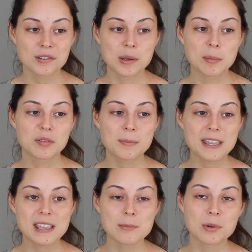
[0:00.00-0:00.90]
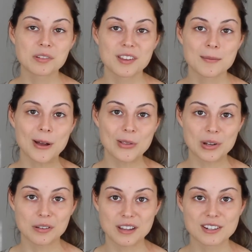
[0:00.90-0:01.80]
so I'm speaking mostly about
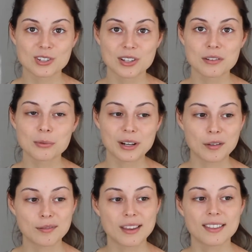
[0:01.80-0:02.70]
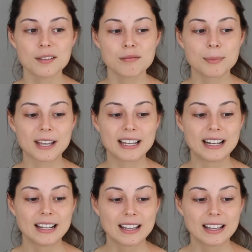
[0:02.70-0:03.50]
Los Angeles when I say this, but